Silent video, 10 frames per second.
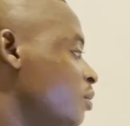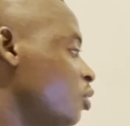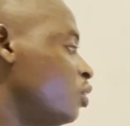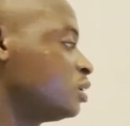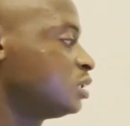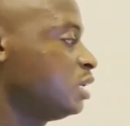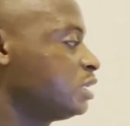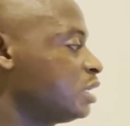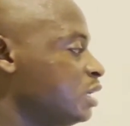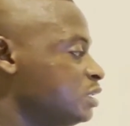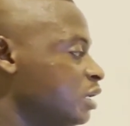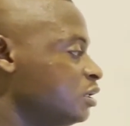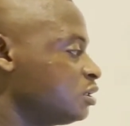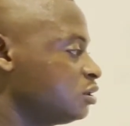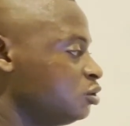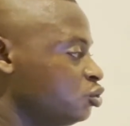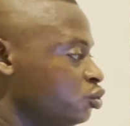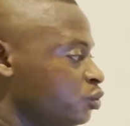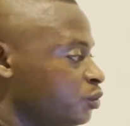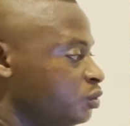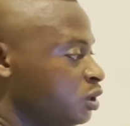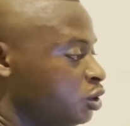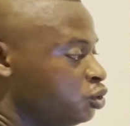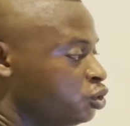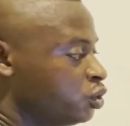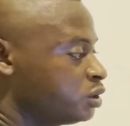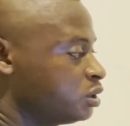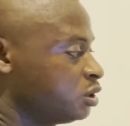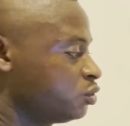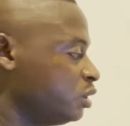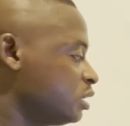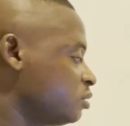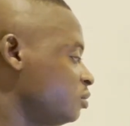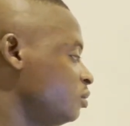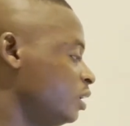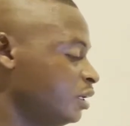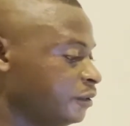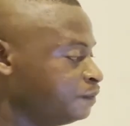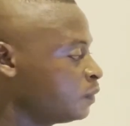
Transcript: because it doesn't get chance into the uterus. It will just be here.